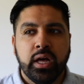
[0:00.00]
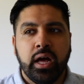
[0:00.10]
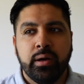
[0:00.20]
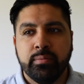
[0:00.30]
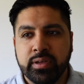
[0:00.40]

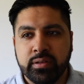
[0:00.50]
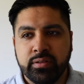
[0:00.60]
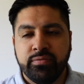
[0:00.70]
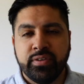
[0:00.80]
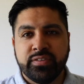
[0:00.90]

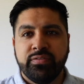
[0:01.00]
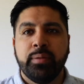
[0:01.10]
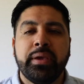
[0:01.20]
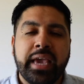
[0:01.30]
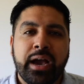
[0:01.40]
is
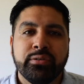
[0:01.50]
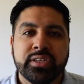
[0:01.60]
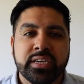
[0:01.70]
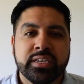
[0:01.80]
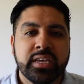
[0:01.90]
flipping
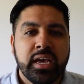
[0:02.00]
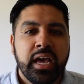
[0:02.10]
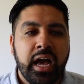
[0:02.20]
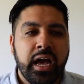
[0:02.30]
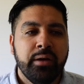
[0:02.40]
houses,
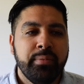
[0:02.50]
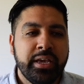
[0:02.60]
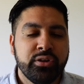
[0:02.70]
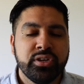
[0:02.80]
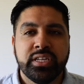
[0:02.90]

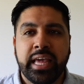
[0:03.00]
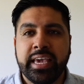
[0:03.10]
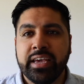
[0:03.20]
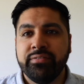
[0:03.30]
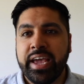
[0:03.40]
and you're just
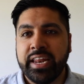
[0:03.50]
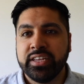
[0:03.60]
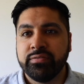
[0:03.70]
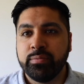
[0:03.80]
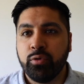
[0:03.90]
taking
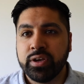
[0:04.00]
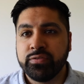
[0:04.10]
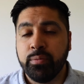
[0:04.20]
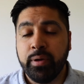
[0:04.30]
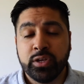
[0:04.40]
advantage of the mortgage
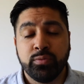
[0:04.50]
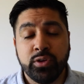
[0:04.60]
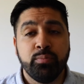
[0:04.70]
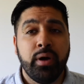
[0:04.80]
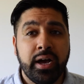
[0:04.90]
forbearance when
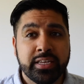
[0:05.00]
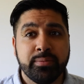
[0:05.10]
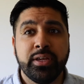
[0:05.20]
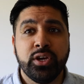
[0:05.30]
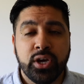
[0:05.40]
you
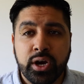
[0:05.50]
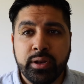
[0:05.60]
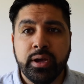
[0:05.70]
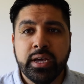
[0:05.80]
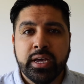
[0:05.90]
possibly
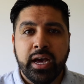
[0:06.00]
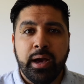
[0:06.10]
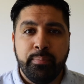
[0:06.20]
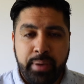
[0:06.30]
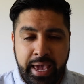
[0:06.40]
could
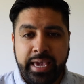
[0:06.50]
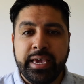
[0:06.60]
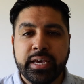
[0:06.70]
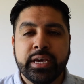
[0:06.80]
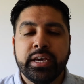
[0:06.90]

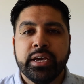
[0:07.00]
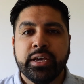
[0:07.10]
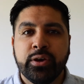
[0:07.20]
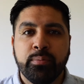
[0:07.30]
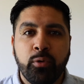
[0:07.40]
pay
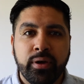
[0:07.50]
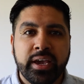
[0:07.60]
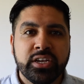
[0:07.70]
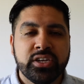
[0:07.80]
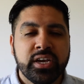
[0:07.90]
your
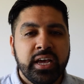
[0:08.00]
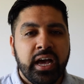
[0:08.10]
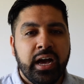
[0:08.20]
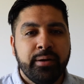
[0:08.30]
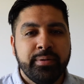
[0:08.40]
mortgage,
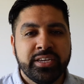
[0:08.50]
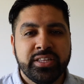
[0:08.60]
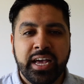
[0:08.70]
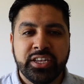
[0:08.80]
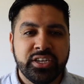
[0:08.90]
it's
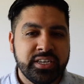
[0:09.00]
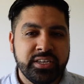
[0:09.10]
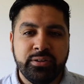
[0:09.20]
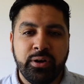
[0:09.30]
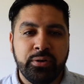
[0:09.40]
not
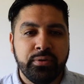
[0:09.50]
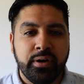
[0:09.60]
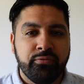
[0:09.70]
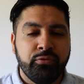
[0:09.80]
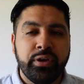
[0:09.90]
just
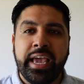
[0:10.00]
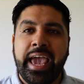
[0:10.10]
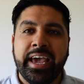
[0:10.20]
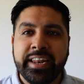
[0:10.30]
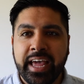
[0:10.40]
a free
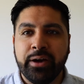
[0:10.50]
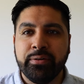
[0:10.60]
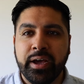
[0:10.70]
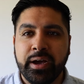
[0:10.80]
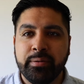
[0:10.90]

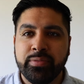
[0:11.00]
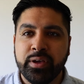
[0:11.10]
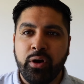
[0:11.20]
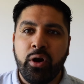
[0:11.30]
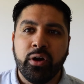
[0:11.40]
handout.
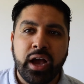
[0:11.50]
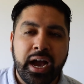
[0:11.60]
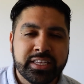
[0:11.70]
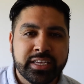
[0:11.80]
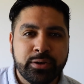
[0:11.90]
There are
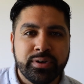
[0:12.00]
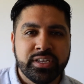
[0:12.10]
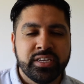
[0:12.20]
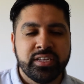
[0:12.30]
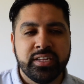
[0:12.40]

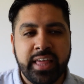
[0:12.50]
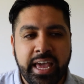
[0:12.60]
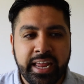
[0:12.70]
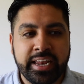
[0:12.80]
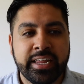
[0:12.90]
consequences to
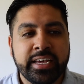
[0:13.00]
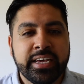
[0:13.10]
that, and